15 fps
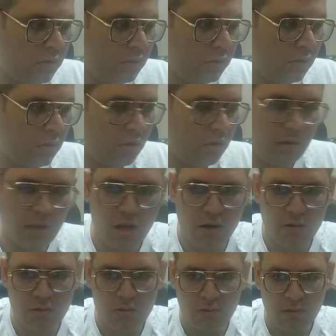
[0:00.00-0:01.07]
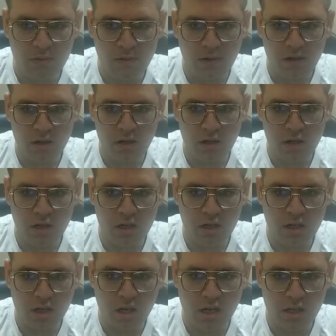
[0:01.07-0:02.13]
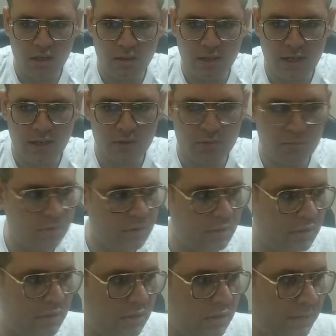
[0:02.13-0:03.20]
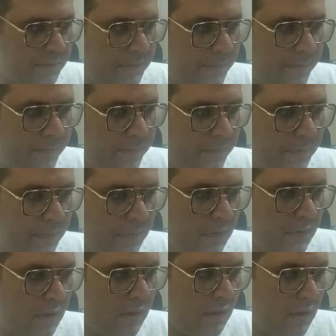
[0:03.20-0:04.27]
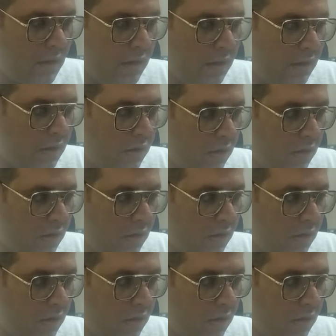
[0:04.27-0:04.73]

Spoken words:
So now our next position. Okay,